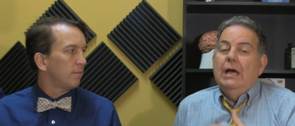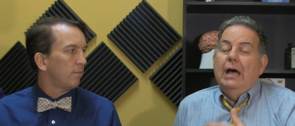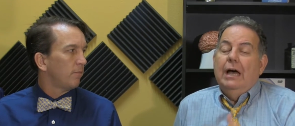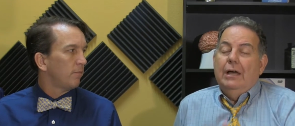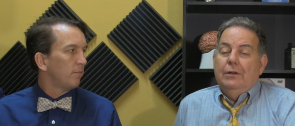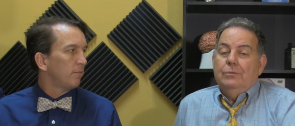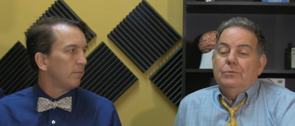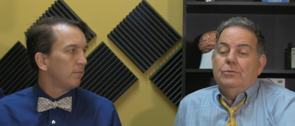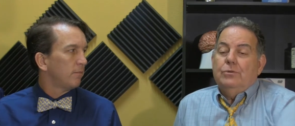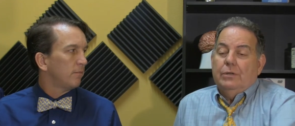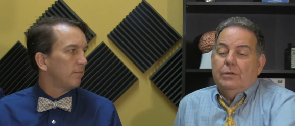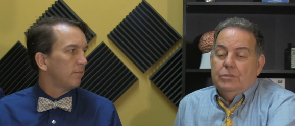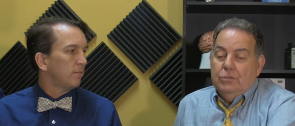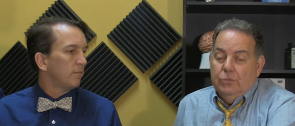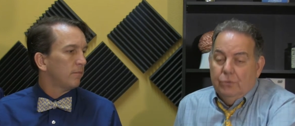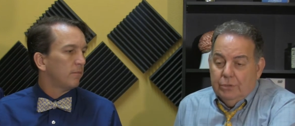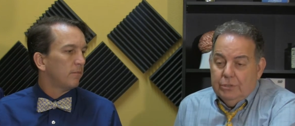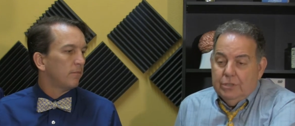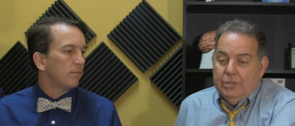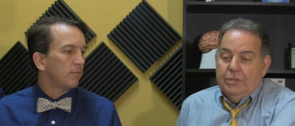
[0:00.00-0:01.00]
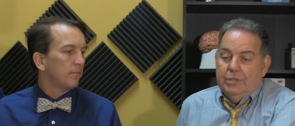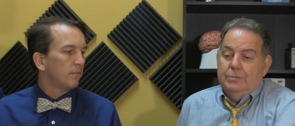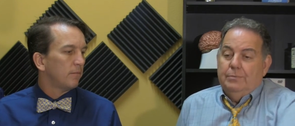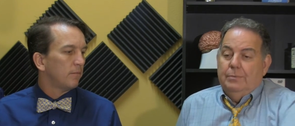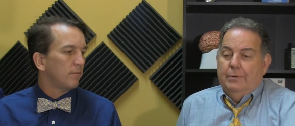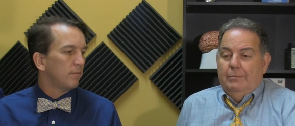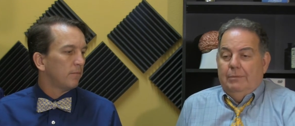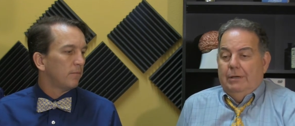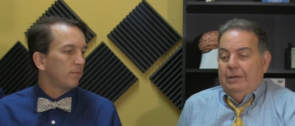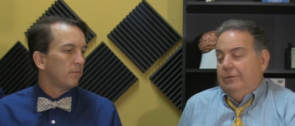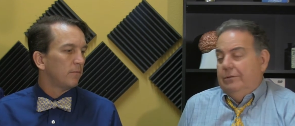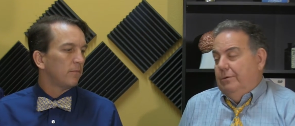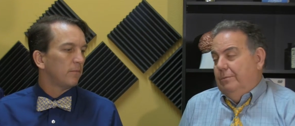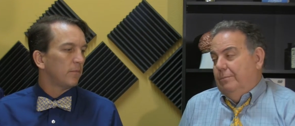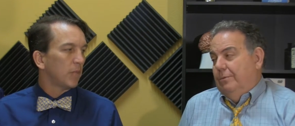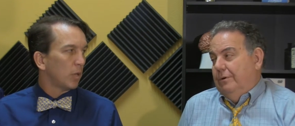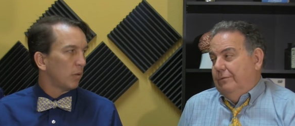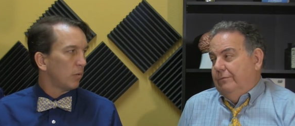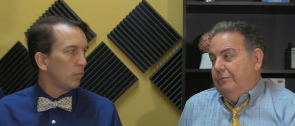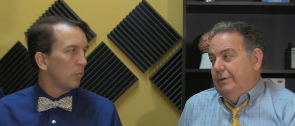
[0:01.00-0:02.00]
Speaker 1: I don't trust your judgment about your
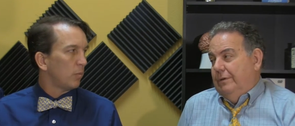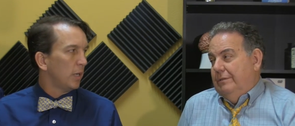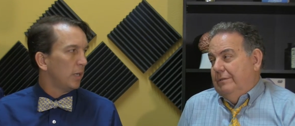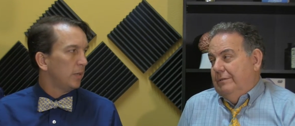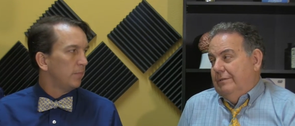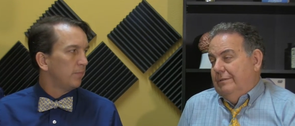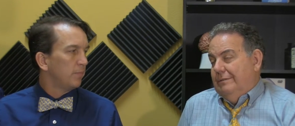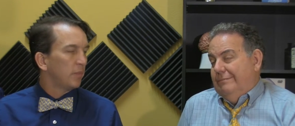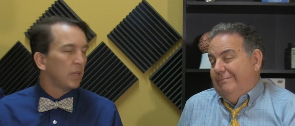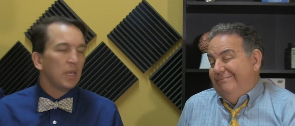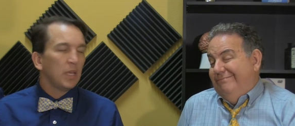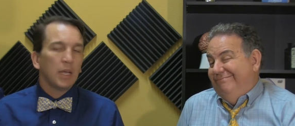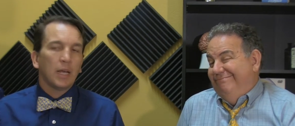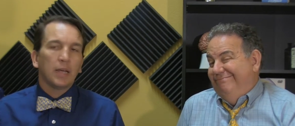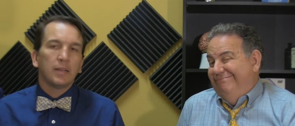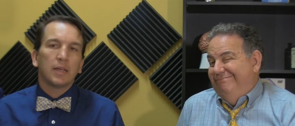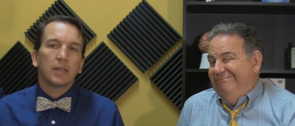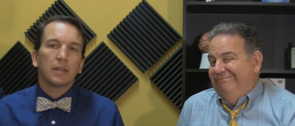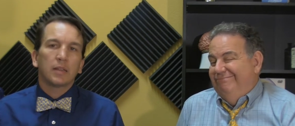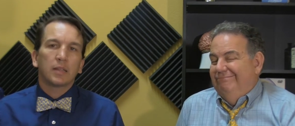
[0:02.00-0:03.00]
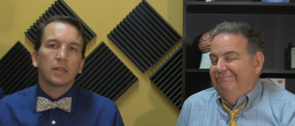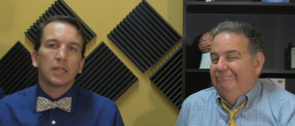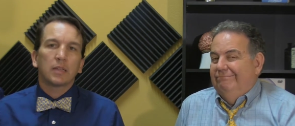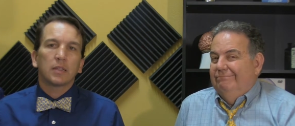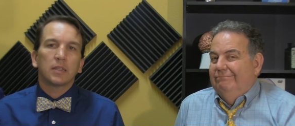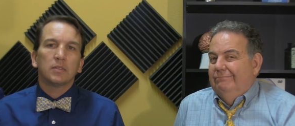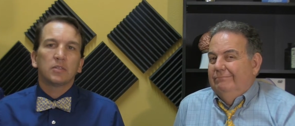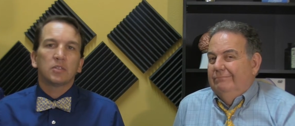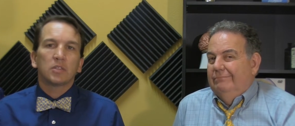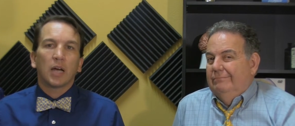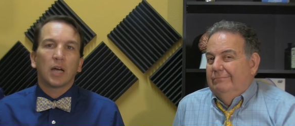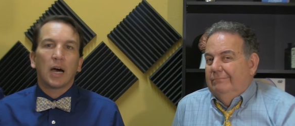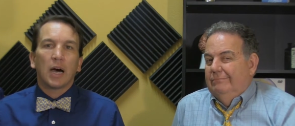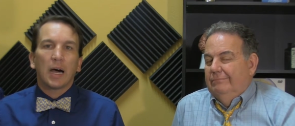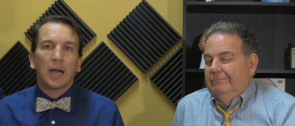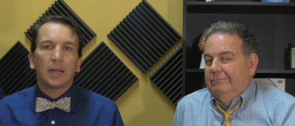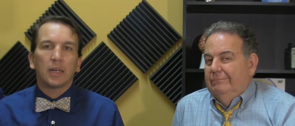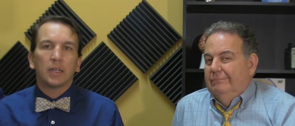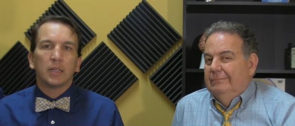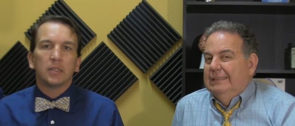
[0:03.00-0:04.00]
boyfriends. Right.
Speaker 2: And that that leads to
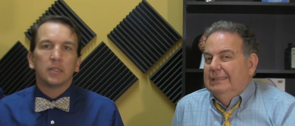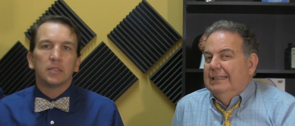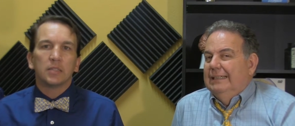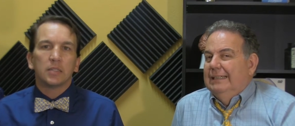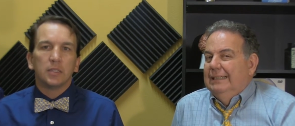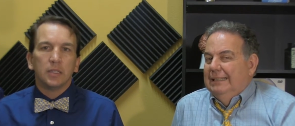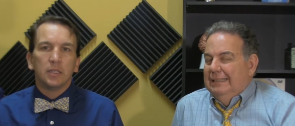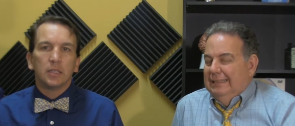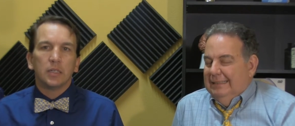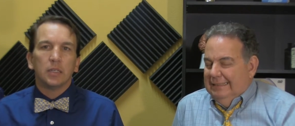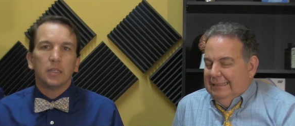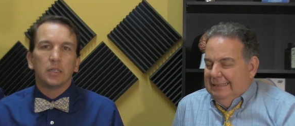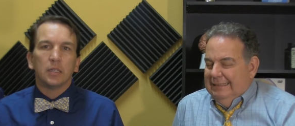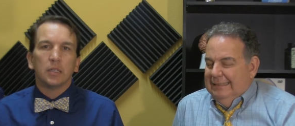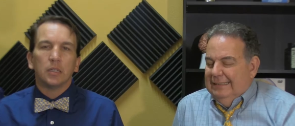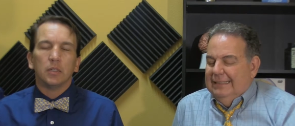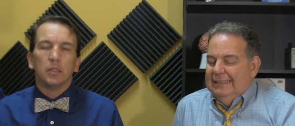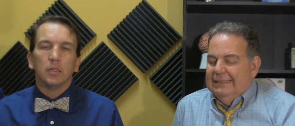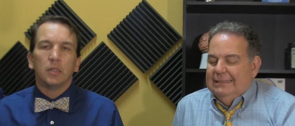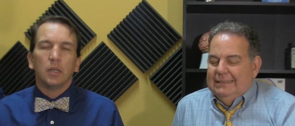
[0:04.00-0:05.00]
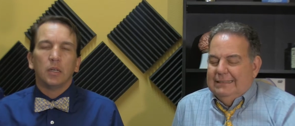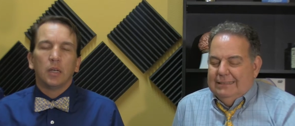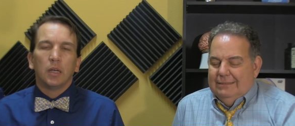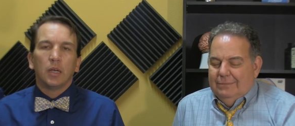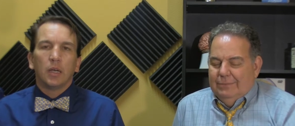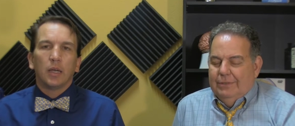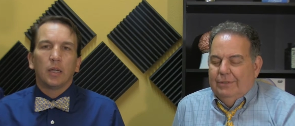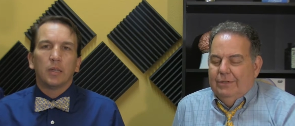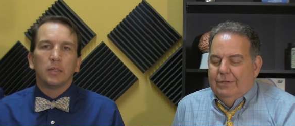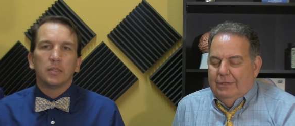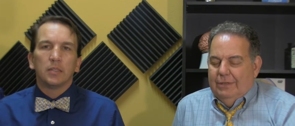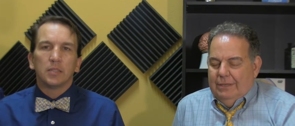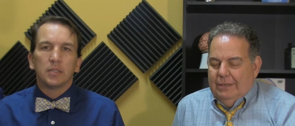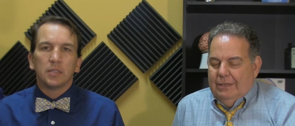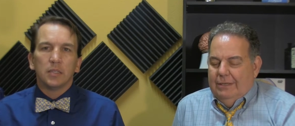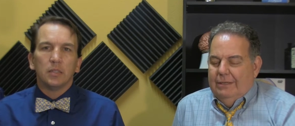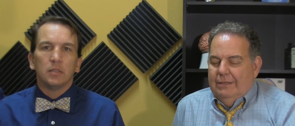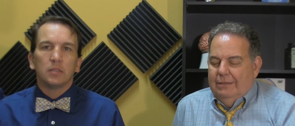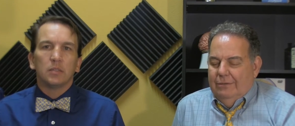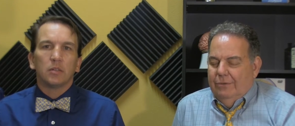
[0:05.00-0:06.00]
hiding and sneaking and that's when and you're
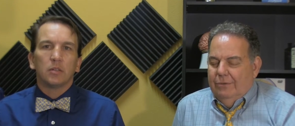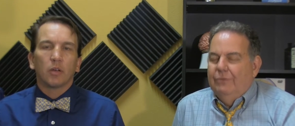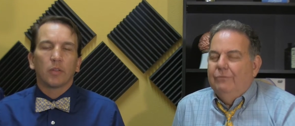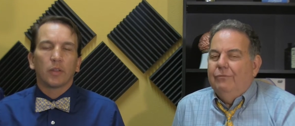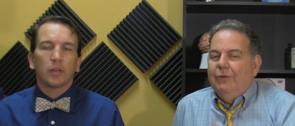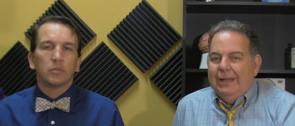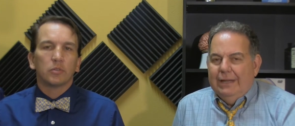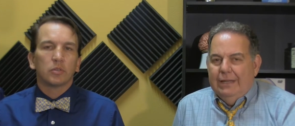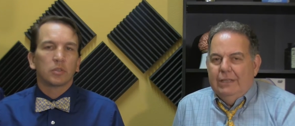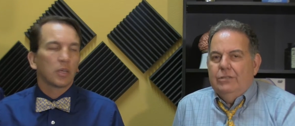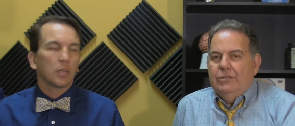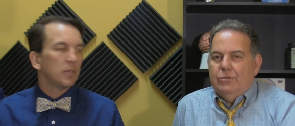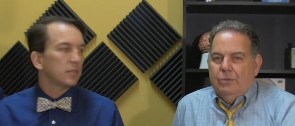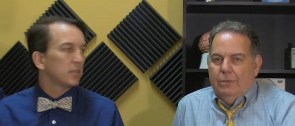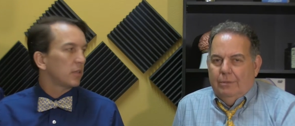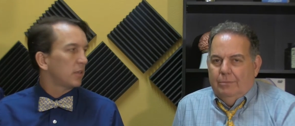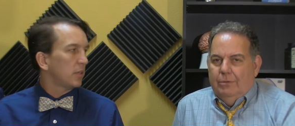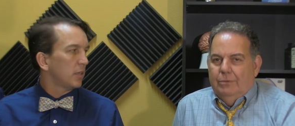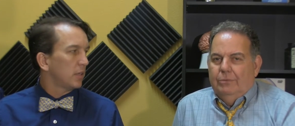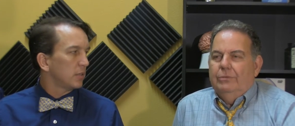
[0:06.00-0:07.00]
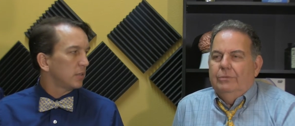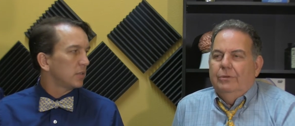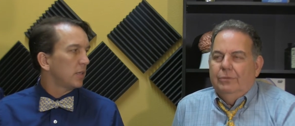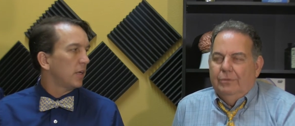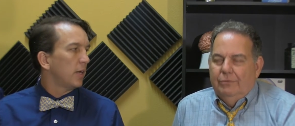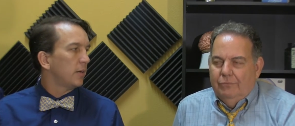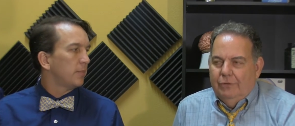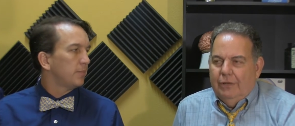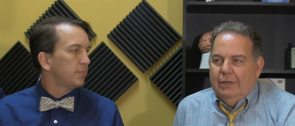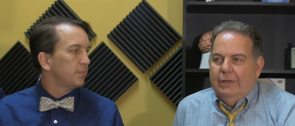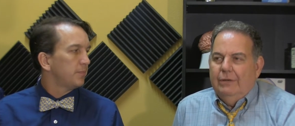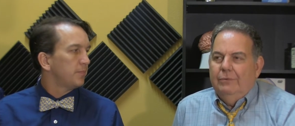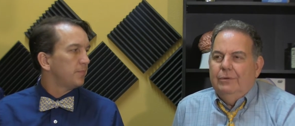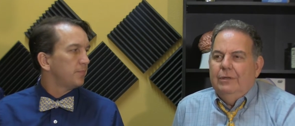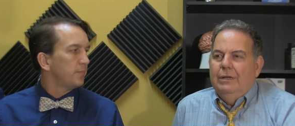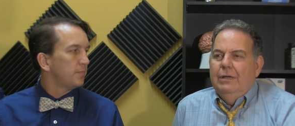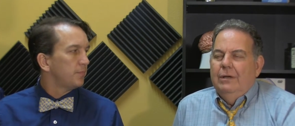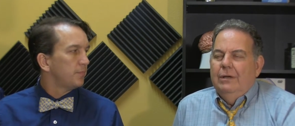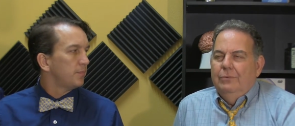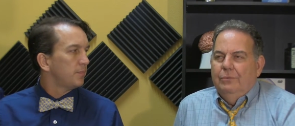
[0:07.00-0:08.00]
deceit gonna, you're and inviting kinds trouble. Of things. You're yeah.
Speaker 1: invite
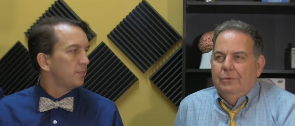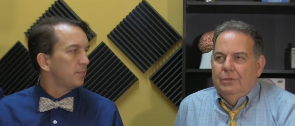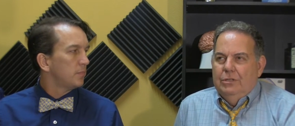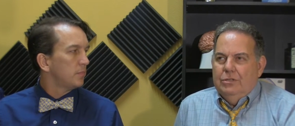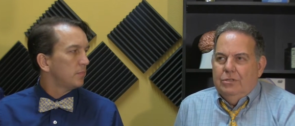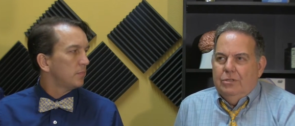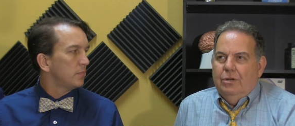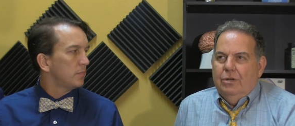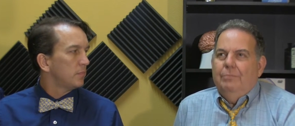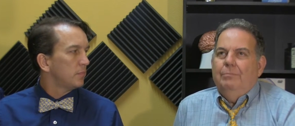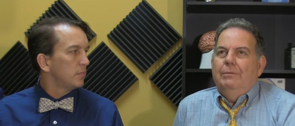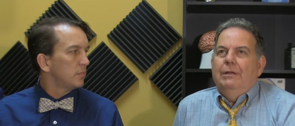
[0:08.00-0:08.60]
when when you start